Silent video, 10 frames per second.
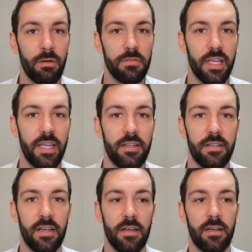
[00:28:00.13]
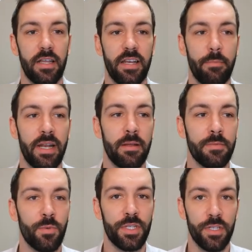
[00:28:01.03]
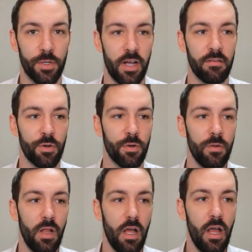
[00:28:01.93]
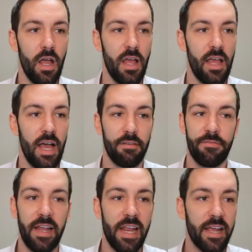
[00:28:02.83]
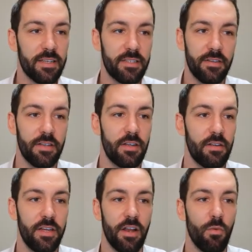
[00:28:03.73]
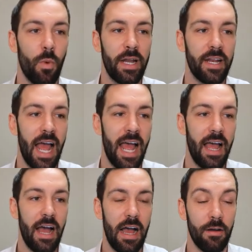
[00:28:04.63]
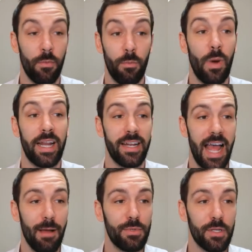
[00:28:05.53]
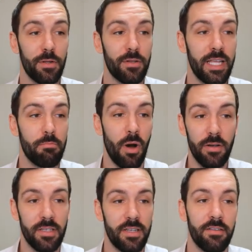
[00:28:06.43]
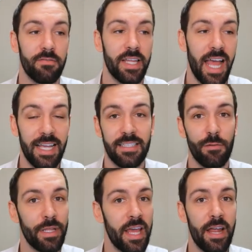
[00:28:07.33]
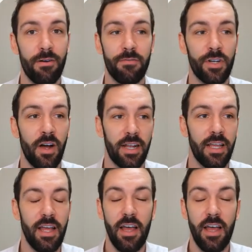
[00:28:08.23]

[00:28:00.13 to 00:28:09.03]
melt in M&M's, which is kind of cool. FedEx, when it absolutely positively has to be there overnight.